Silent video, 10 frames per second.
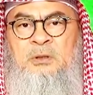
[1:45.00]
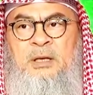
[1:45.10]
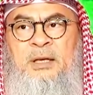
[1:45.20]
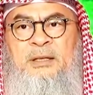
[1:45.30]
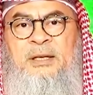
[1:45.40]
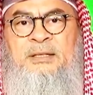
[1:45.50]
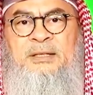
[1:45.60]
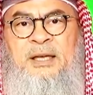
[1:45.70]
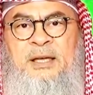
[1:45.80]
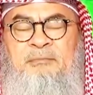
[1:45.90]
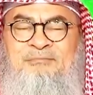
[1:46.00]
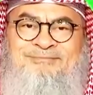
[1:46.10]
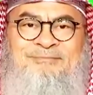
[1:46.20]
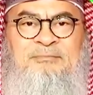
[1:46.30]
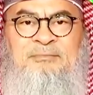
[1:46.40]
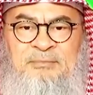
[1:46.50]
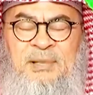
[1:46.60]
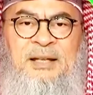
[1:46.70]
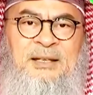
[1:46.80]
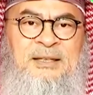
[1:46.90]
and they say,
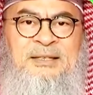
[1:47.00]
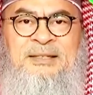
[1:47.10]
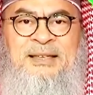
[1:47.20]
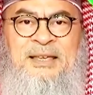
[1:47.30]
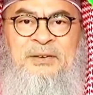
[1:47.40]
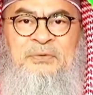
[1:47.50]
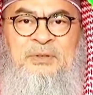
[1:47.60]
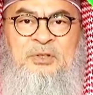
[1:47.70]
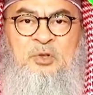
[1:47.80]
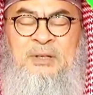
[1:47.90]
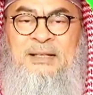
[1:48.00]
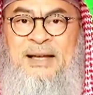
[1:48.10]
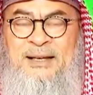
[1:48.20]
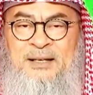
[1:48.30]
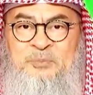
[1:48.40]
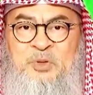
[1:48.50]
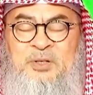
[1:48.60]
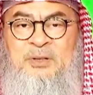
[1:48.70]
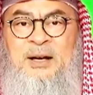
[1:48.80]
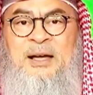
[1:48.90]
yani, this is a gift so that I can
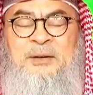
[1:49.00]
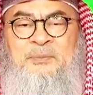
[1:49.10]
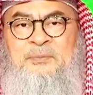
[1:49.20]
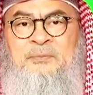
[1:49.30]
prescribe